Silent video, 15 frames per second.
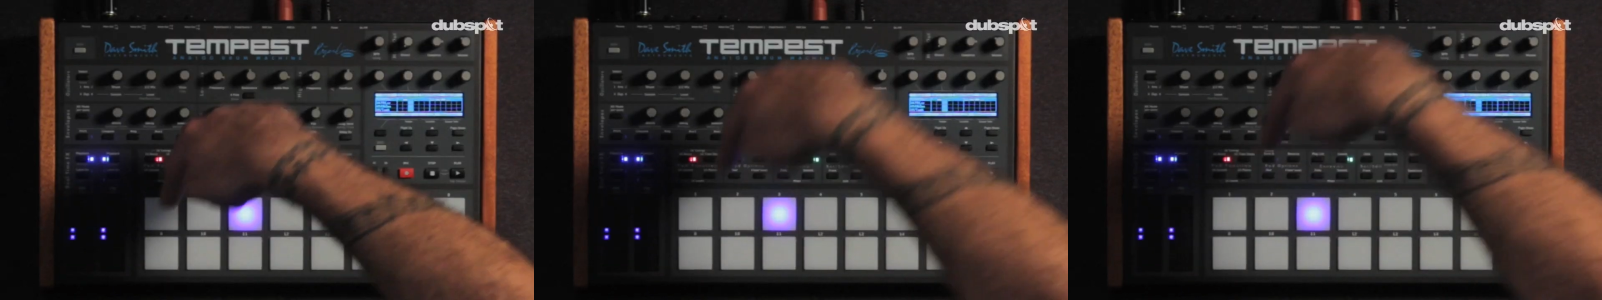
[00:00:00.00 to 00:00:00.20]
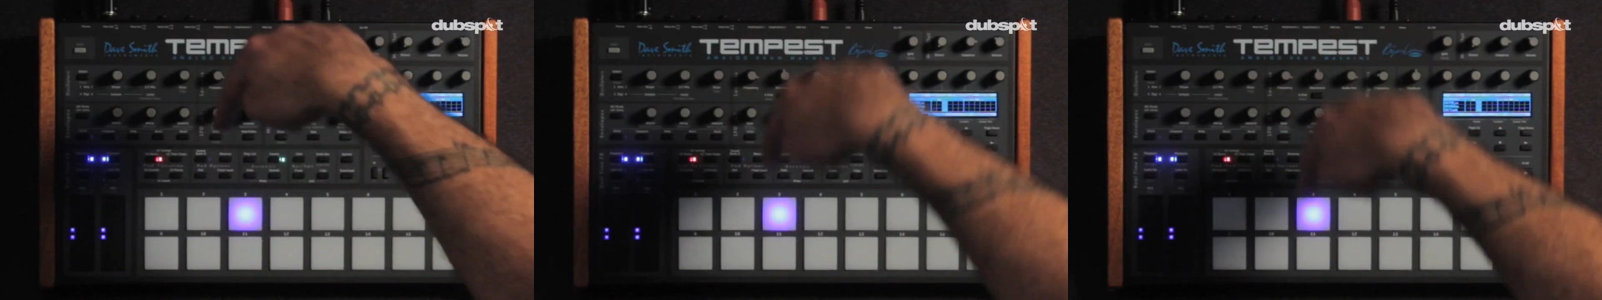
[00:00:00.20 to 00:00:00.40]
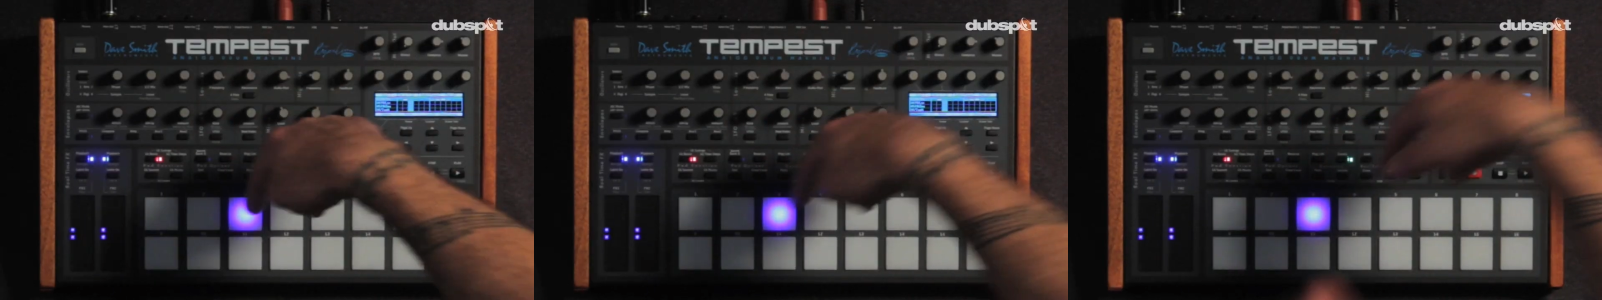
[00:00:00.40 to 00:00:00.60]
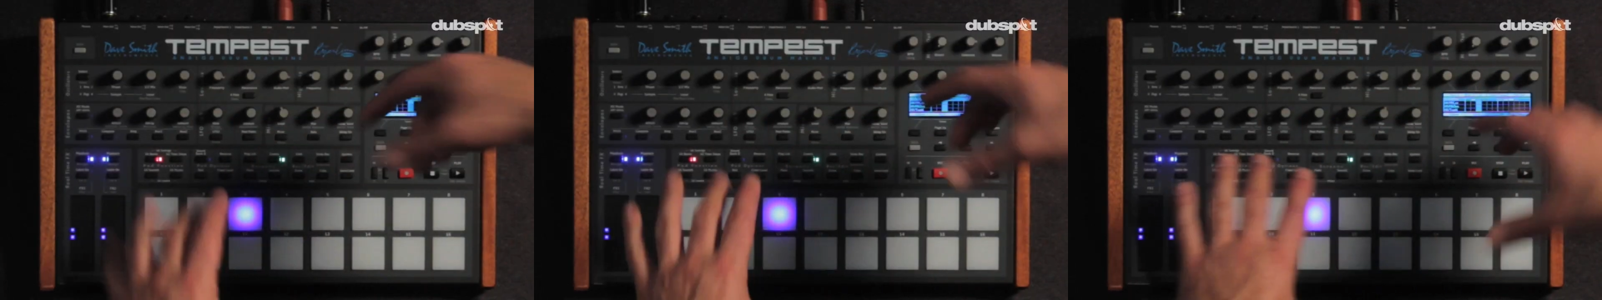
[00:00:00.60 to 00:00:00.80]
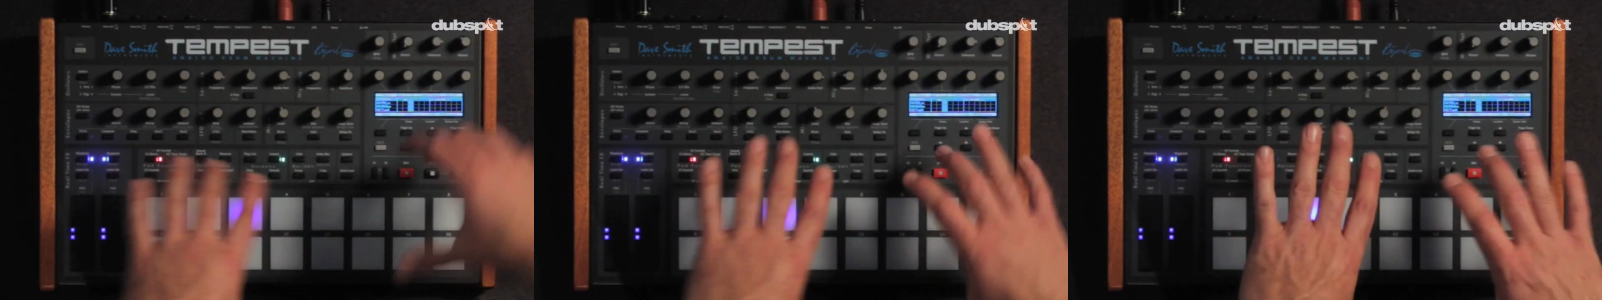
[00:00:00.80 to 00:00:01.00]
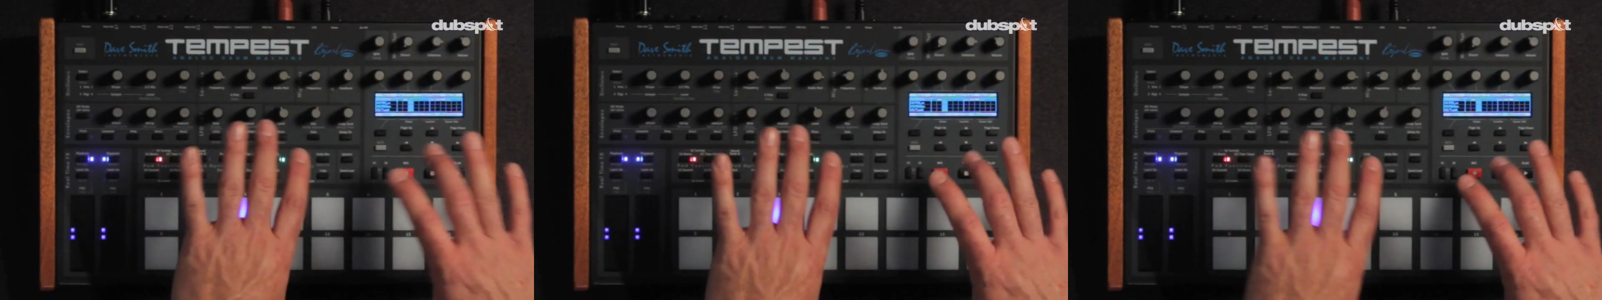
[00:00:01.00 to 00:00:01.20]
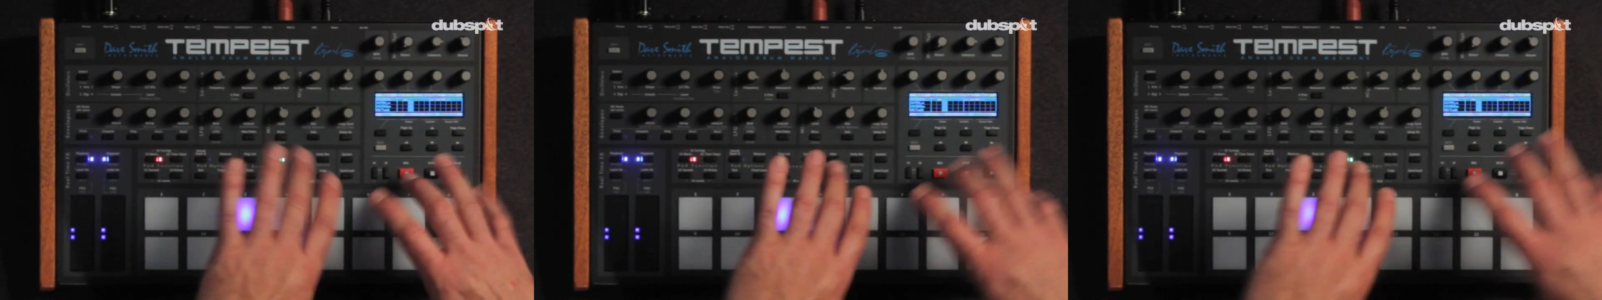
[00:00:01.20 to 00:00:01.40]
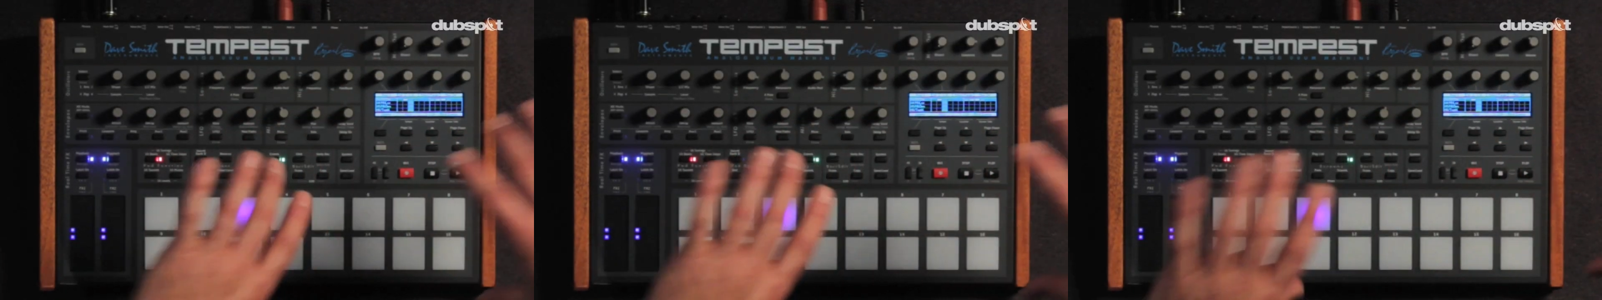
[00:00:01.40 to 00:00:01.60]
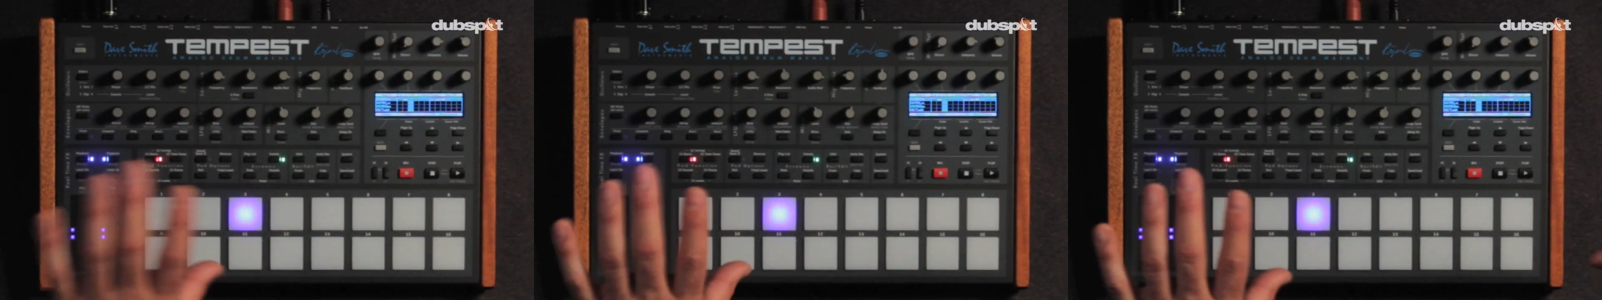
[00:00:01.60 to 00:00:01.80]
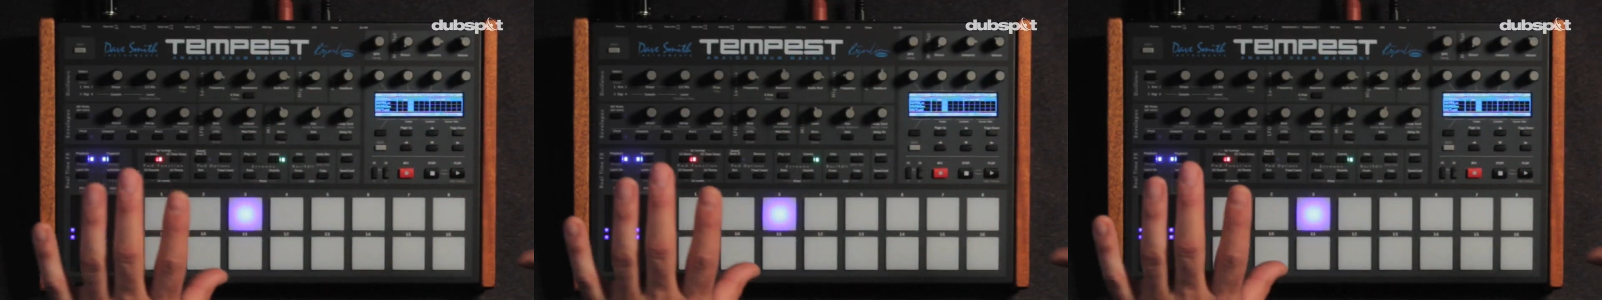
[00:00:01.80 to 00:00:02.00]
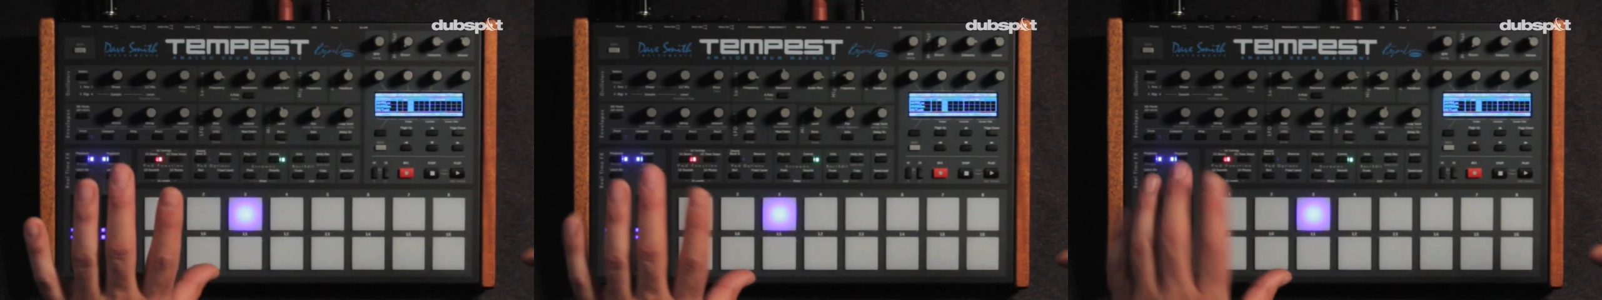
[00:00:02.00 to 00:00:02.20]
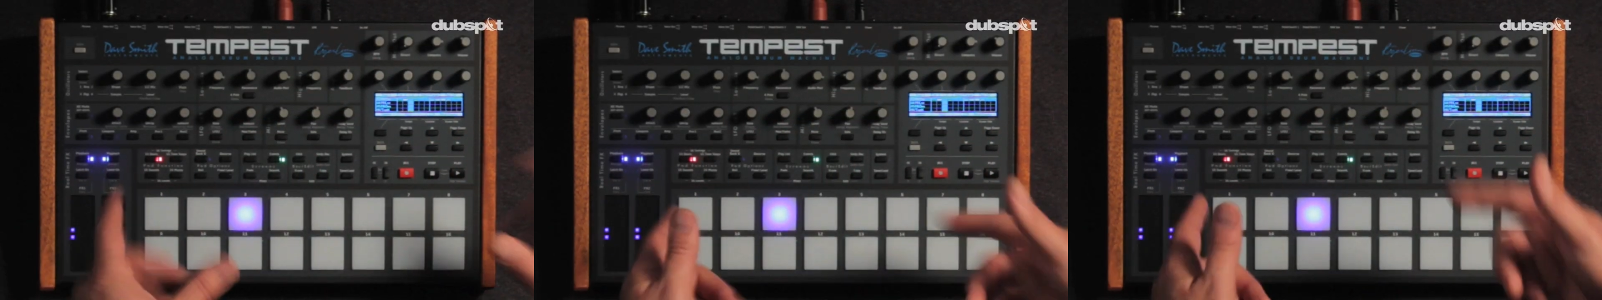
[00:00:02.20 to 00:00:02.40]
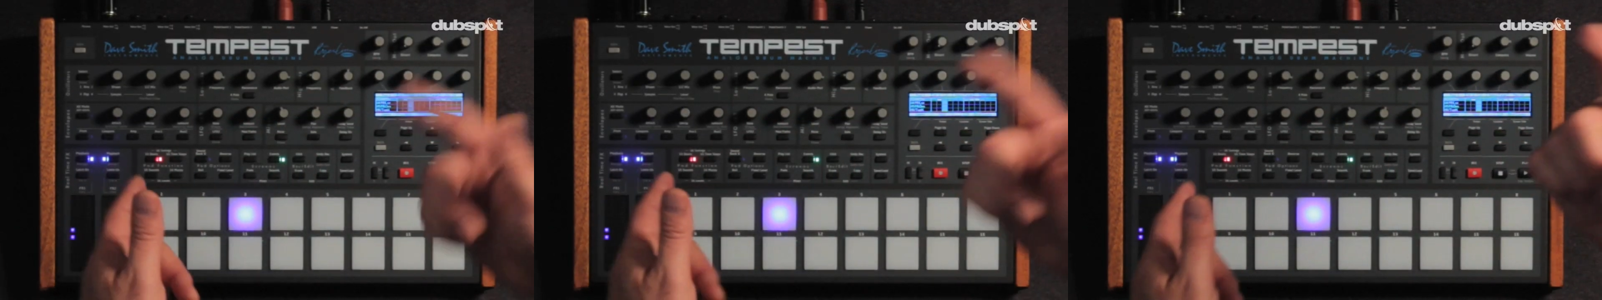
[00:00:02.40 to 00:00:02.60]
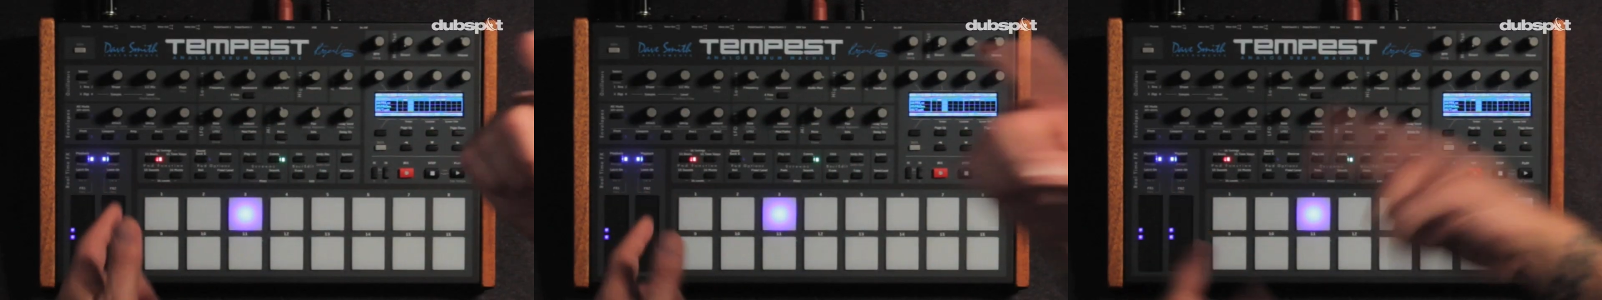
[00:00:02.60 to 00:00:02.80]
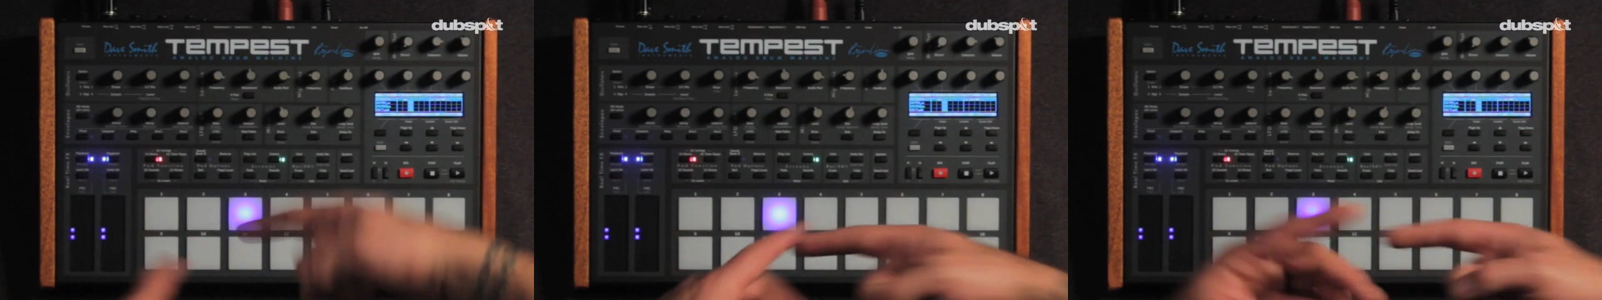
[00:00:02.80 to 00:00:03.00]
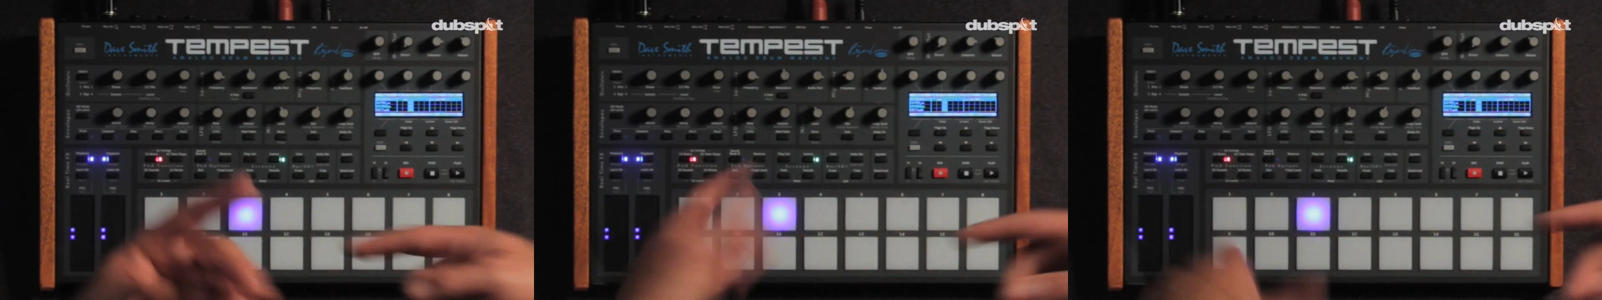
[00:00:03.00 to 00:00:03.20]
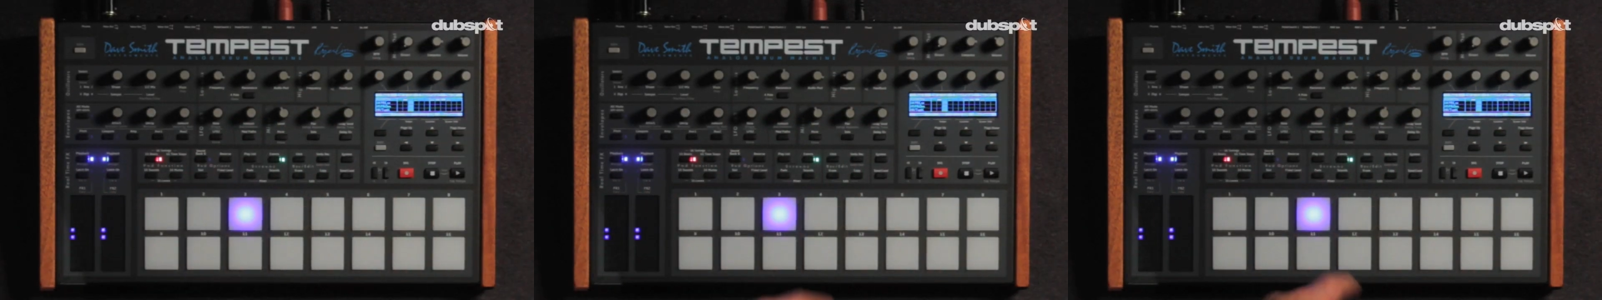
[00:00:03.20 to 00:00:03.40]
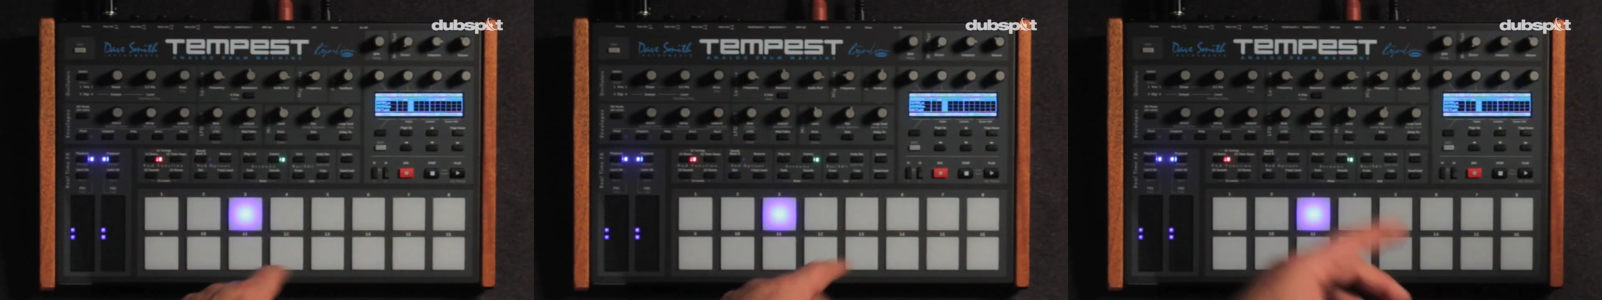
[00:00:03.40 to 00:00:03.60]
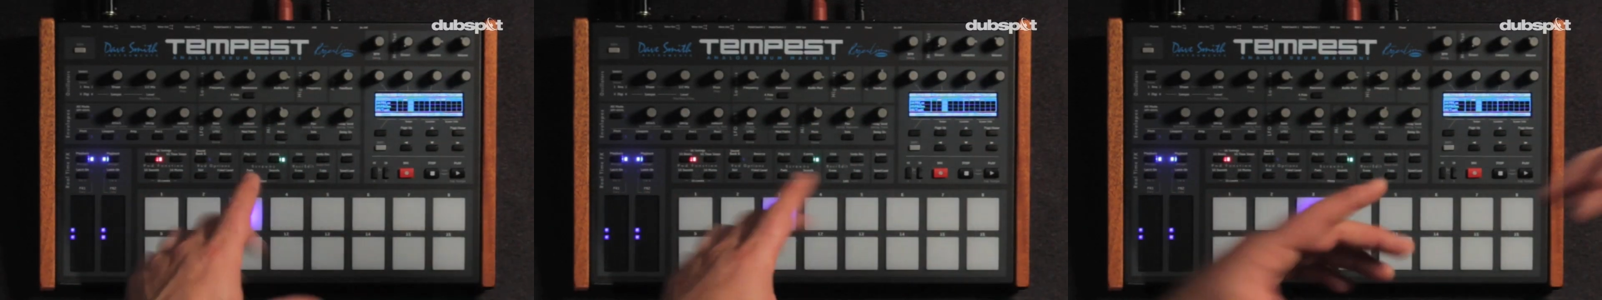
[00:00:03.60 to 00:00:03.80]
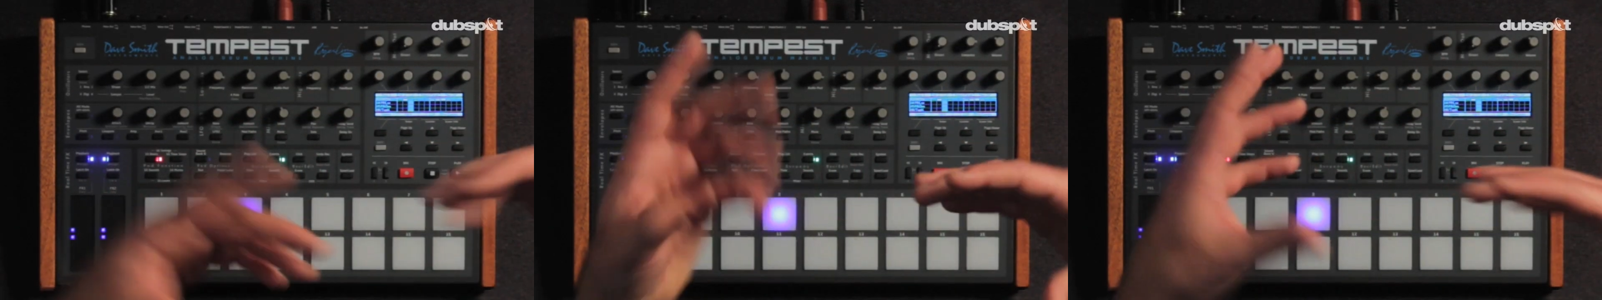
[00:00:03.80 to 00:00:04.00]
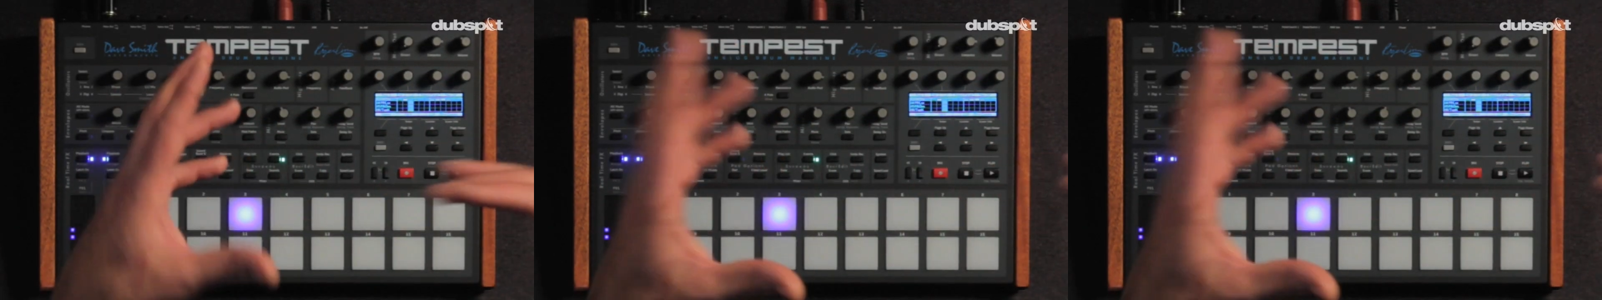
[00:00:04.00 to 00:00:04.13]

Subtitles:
No face is visible, so there are no lips to read.